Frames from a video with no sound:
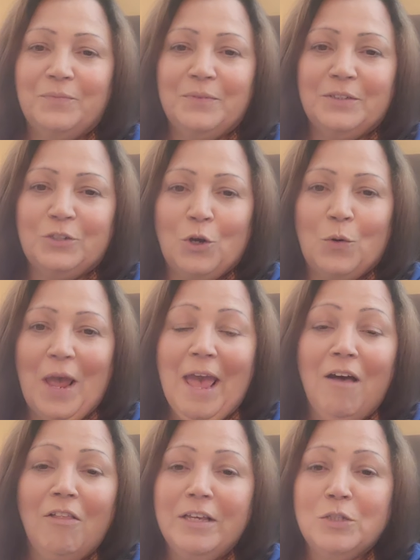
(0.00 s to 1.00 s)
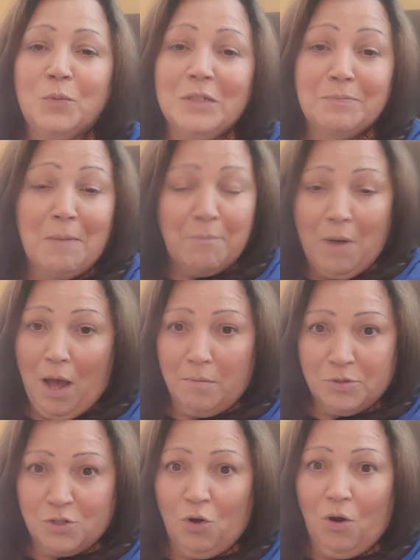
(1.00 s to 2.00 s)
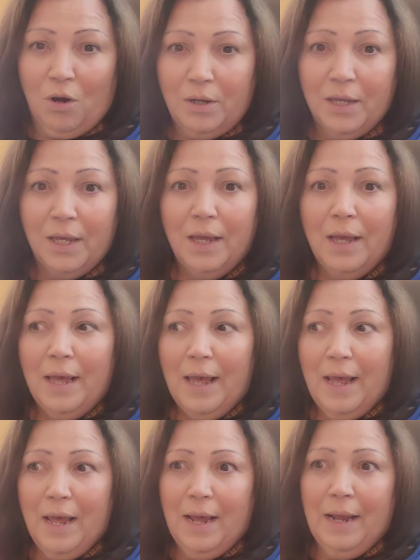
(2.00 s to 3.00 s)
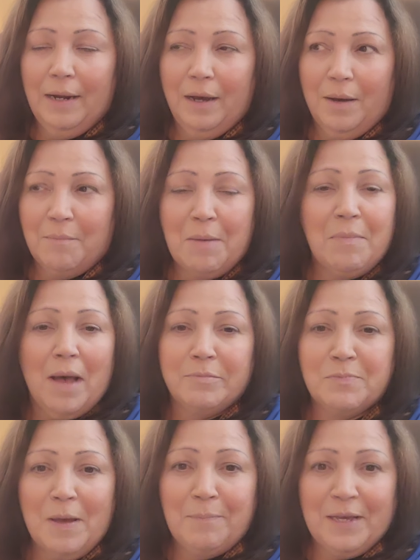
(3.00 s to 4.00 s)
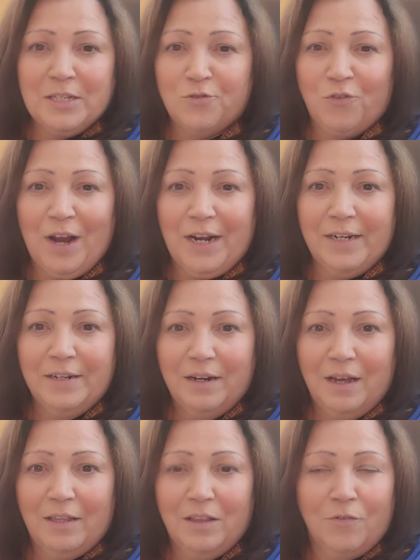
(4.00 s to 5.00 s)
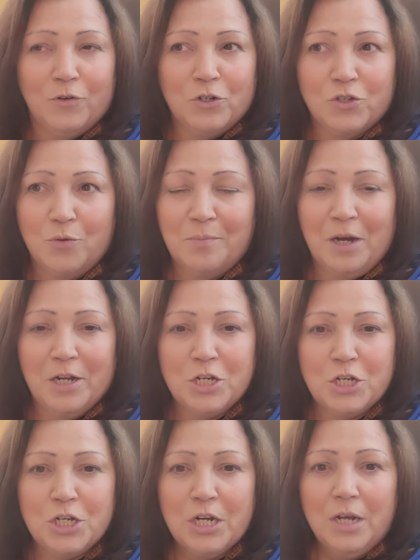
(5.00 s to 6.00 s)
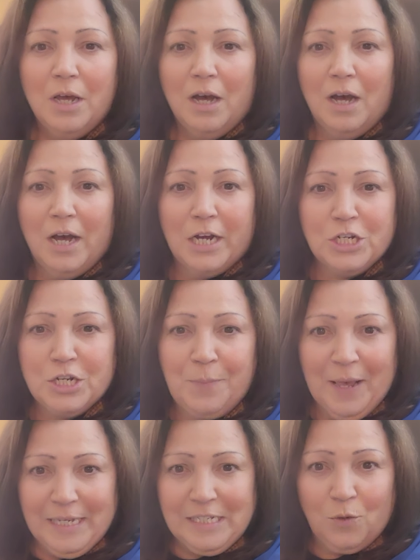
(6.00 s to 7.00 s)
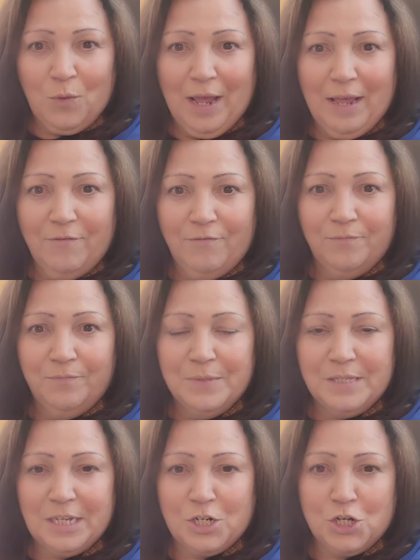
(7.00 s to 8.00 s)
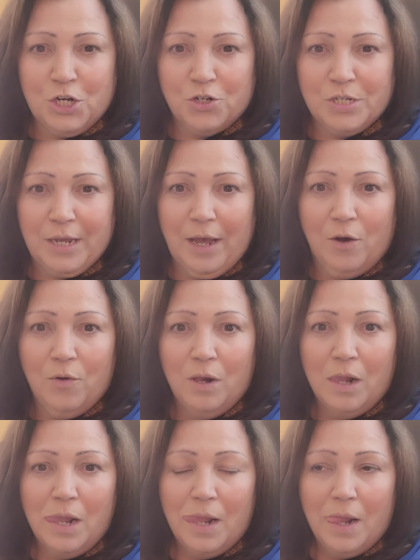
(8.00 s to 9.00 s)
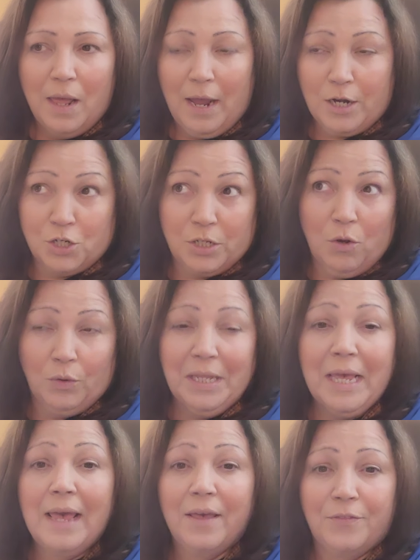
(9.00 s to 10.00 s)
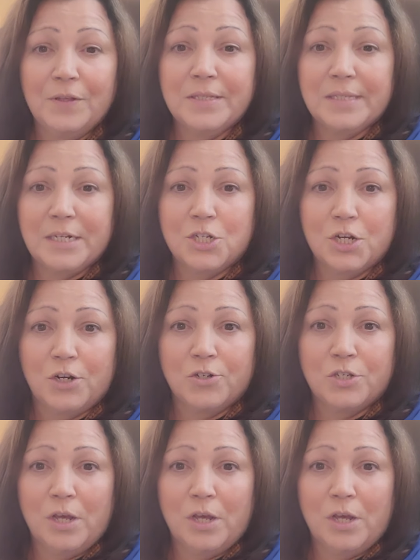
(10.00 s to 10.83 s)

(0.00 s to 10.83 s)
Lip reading: So Alex was my mom's dog, and my mom's my best friend. I love her so much. She passed away 6 years ago. Actually, on the 8th, it's 6 years.